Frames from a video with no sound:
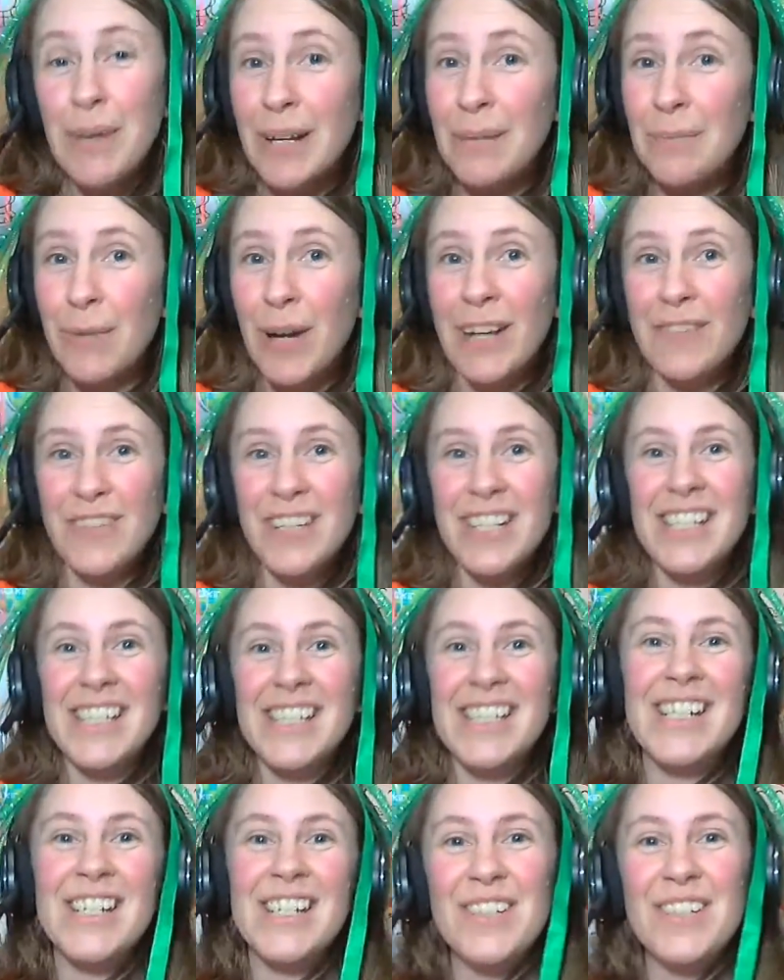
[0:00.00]
and
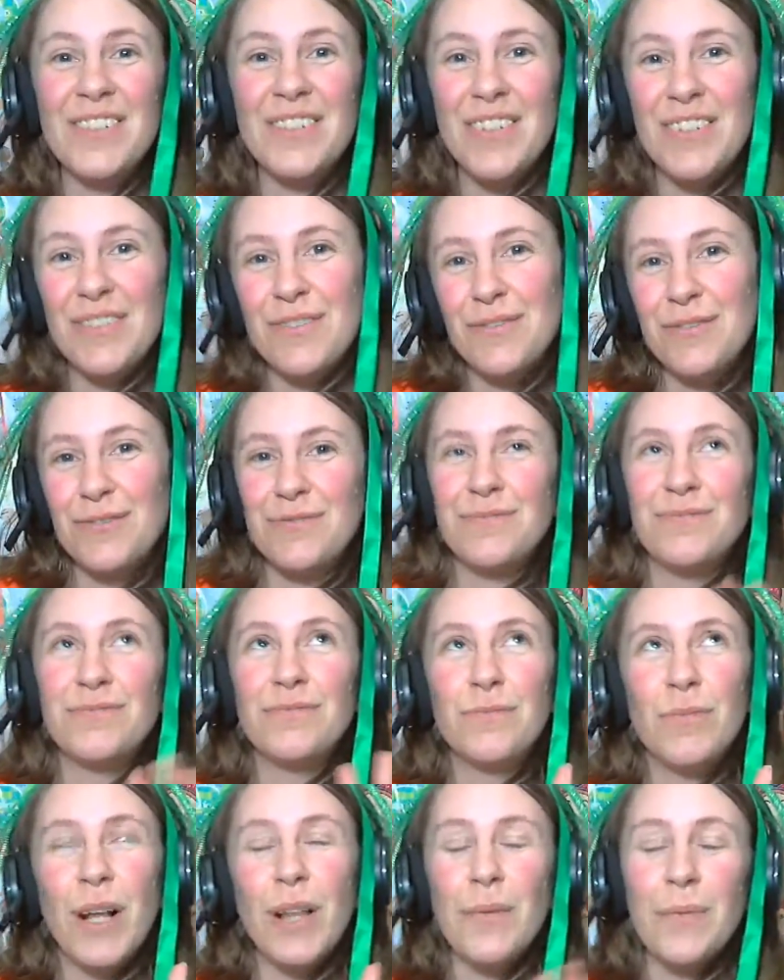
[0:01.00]
breakfast in,
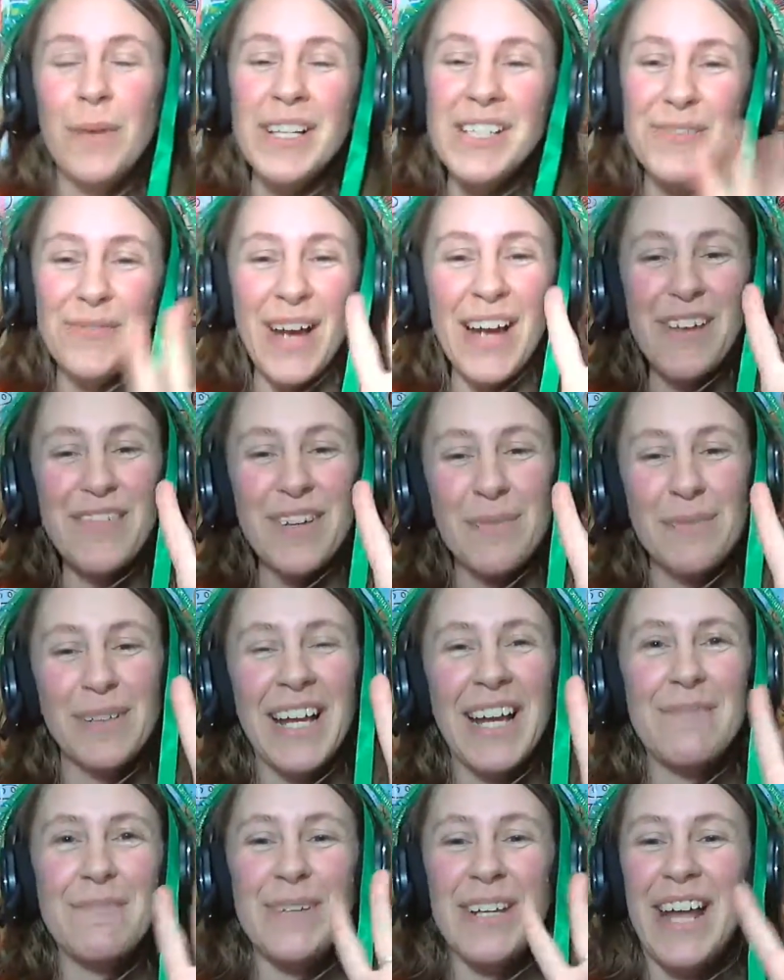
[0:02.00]
well, it was 5-year
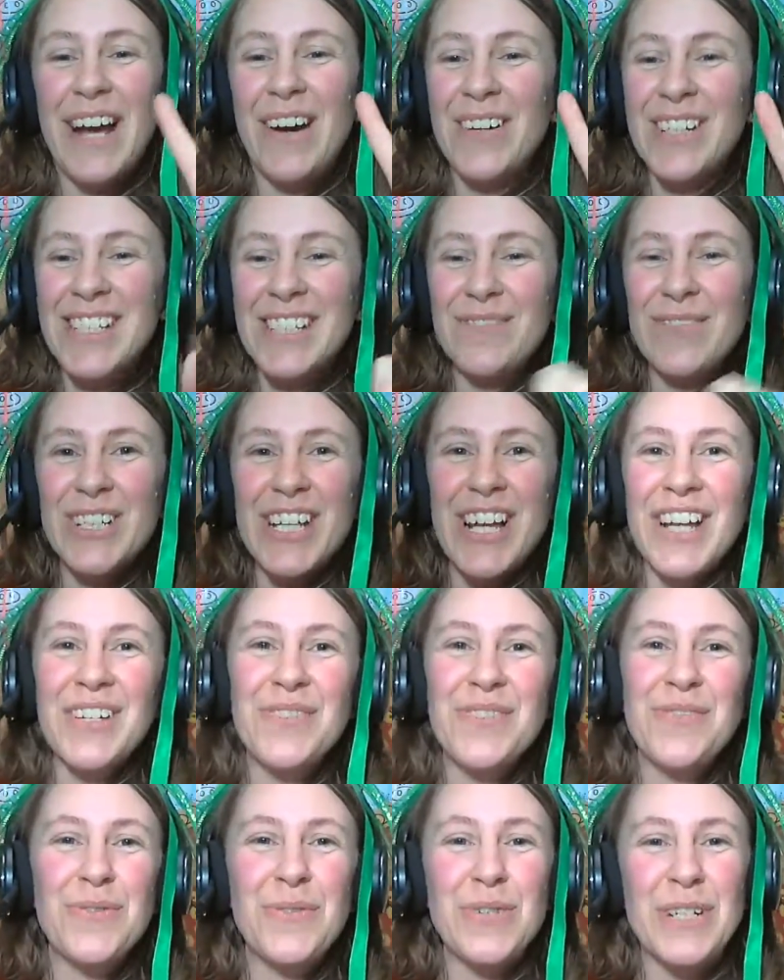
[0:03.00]
plan, but now we're down
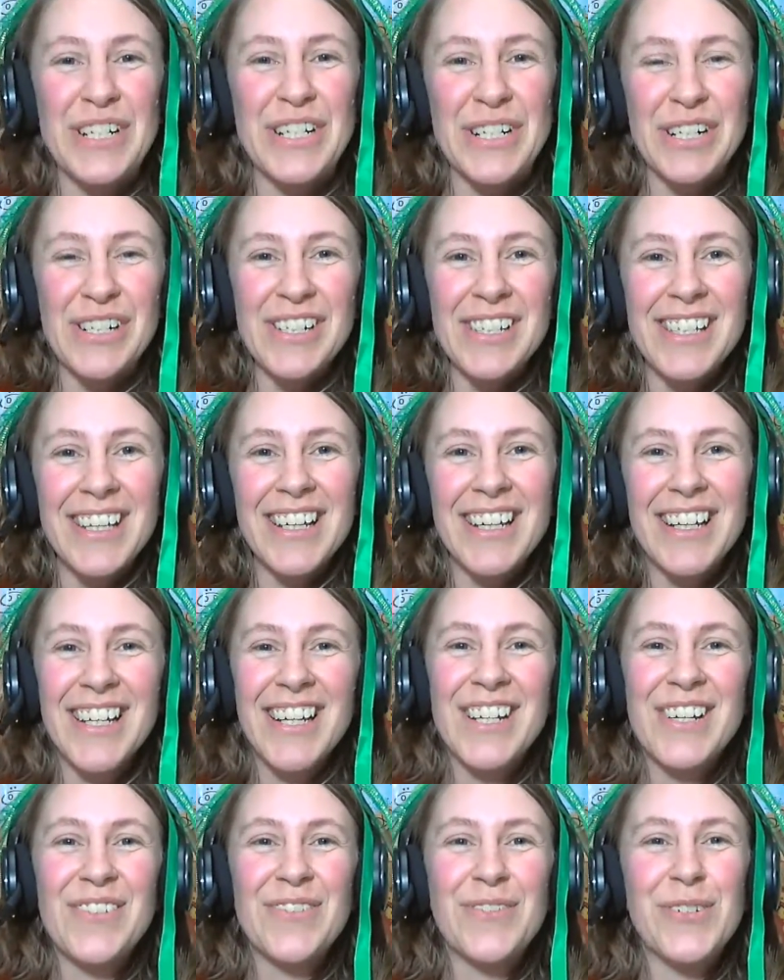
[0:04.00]
to 4 years,
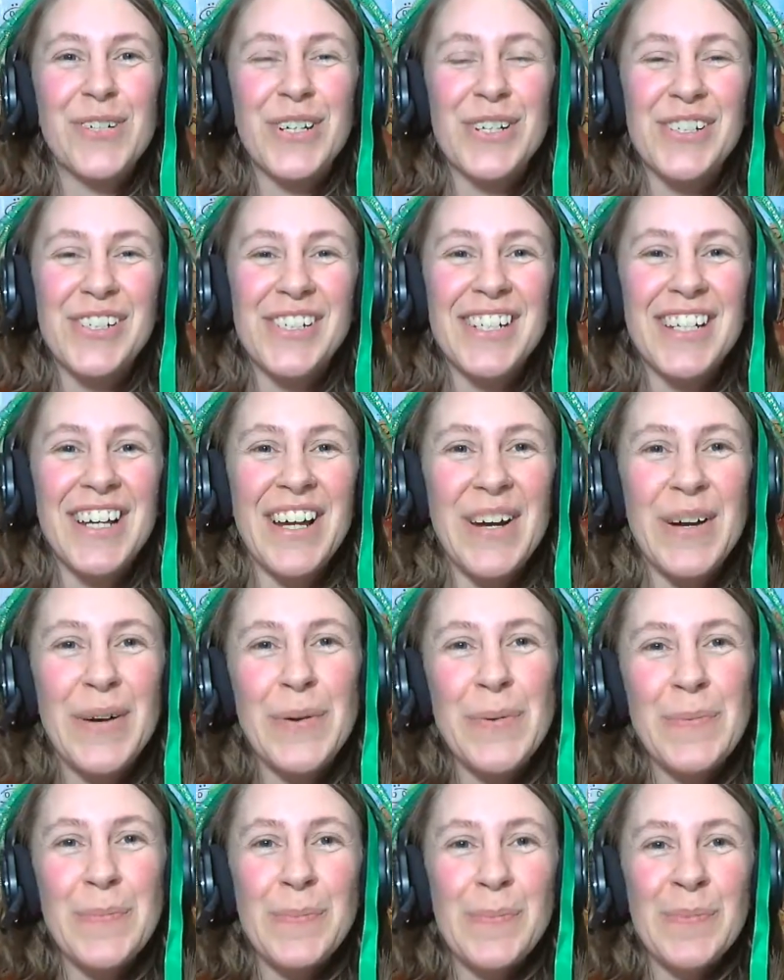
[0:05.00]
4 years to
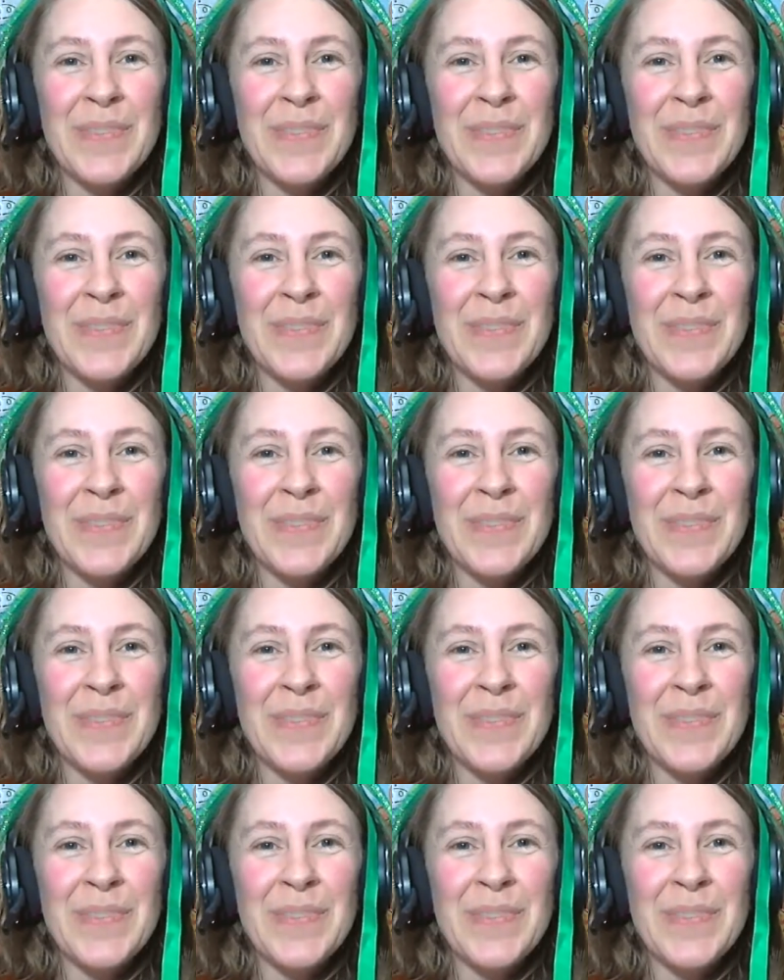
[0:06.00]
go.